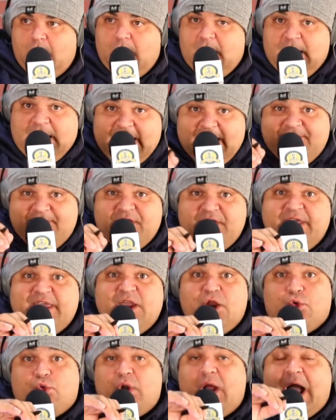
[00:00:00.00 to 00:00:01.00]

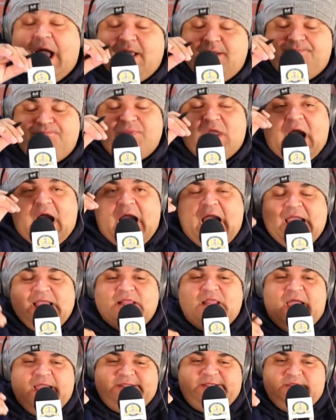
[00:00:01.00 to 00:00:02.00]
Even I
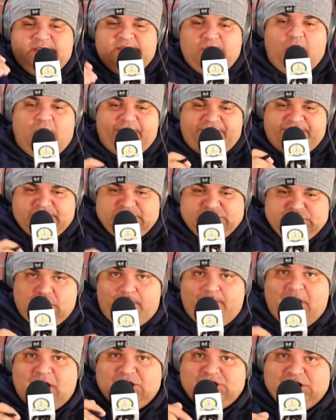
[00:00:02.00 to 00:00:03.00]
liked The Office
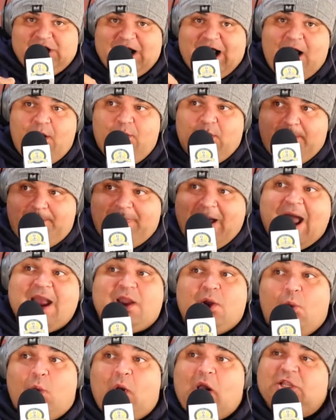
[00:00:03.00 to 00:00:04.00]
so much that I went
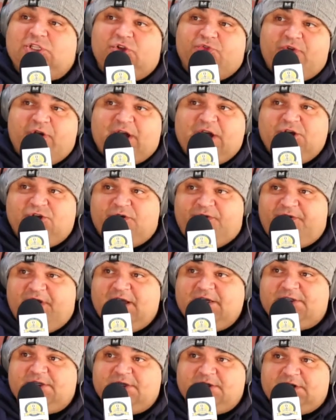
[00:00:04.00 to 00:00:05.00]
back and watched the Ricky
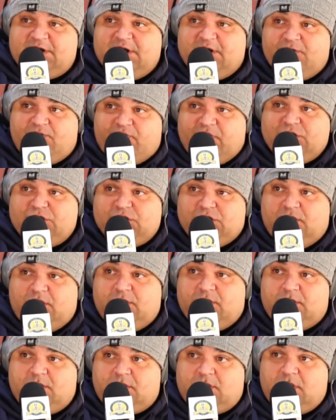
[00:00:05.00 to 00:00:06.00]
Gervais's, the
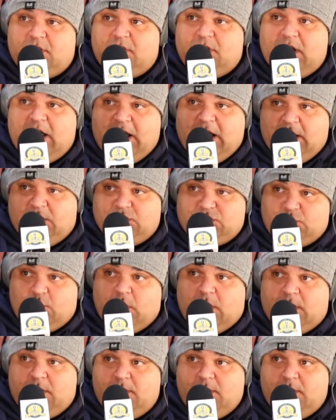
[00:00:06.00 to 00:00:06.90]
original English one.